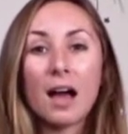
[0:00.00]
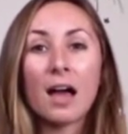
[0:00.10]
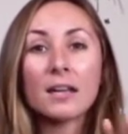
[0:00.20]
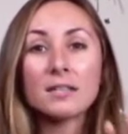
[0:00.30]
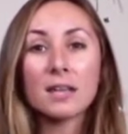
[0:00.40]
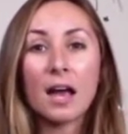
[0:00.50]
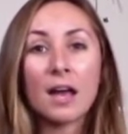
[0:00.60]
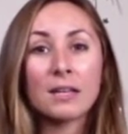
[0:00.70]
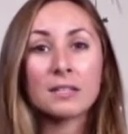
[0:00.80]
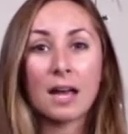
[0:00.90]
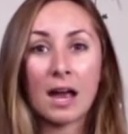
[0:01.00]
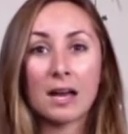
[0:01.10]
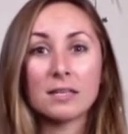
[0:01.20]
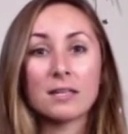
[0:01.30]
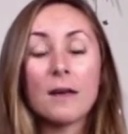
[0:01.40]
ice, ice,
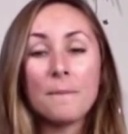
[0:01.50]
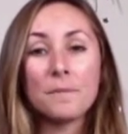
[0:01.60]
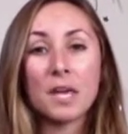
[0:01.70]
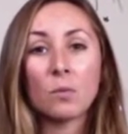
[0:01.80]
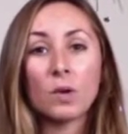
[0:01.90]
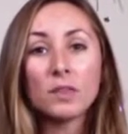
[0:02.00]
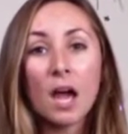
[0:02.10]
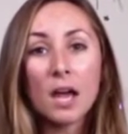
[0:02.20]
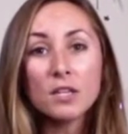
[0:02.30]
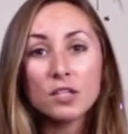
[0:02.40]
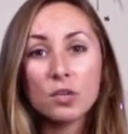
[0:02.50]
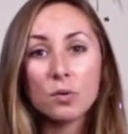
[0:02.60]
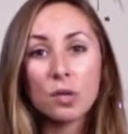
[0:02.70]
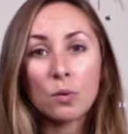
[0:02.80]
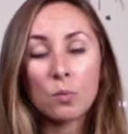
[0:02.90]
ice. And with the ice,
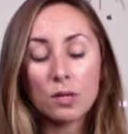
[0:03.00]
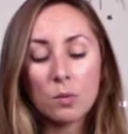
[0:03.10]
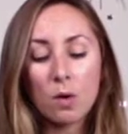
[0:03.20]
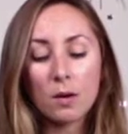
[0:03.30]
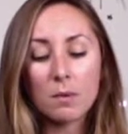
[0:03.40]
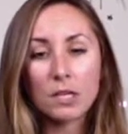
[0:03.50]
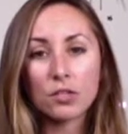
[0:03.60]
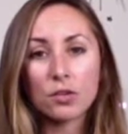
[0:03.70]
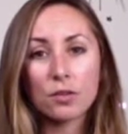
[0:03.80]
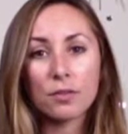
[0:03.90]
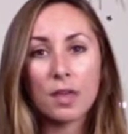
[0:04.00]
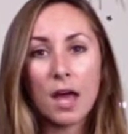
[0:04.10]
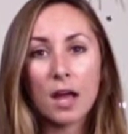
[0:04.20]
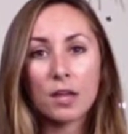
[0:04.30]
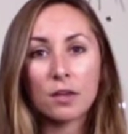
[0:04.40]
you really want to make sure
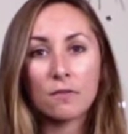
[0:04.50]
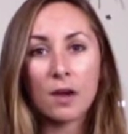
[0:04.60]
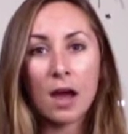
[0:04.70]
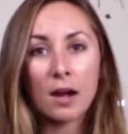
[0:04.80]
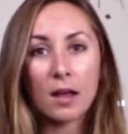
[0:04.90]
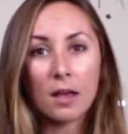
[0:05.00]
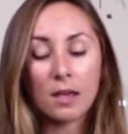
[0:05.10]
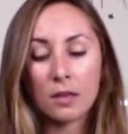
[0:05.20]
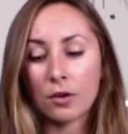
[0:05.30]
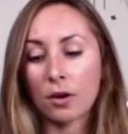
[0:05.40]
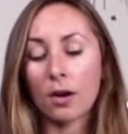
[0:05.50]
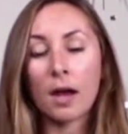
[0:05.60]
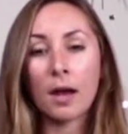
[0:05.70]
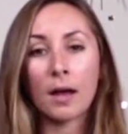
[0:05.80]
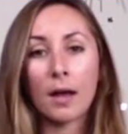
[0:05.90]
that you've got either
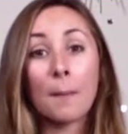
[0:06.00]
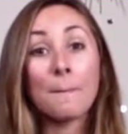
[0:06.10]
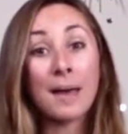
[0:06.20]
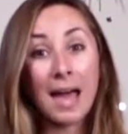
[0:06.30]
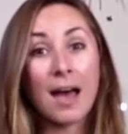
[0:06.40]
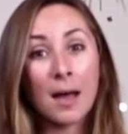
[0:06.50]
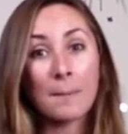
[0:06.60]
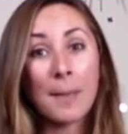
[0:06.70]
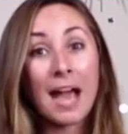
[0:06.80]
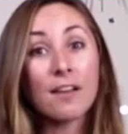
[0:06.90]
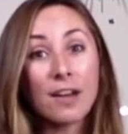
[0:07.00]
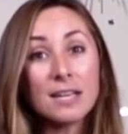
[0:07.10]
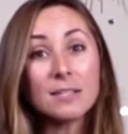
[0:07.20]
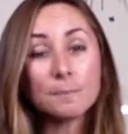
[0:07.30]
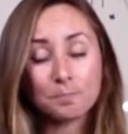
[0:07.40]
a bag of
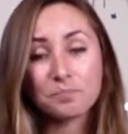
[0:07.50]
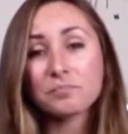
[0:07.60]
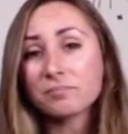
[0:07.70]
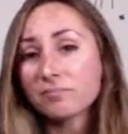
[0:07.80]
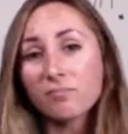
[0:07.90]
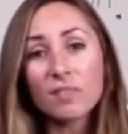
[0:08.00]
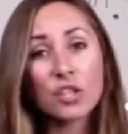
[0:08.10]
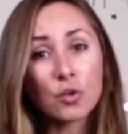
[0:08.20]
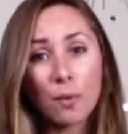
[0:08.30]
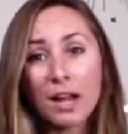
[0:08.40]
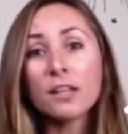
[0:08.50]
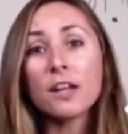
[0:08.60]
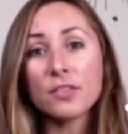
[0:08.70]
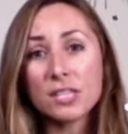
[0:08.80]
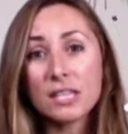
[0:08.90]
ice directly
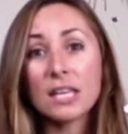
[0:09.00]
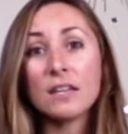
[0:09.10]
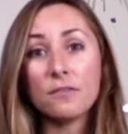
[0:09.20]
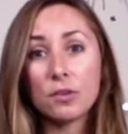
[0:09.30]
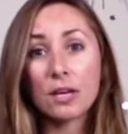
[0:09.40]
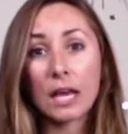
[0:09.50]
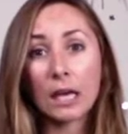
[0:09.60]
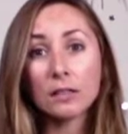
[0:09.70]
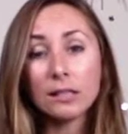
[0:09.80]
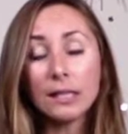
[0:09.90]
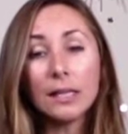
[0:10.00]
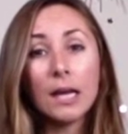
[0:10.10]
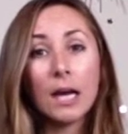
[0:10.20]
on the skin if you can handle it.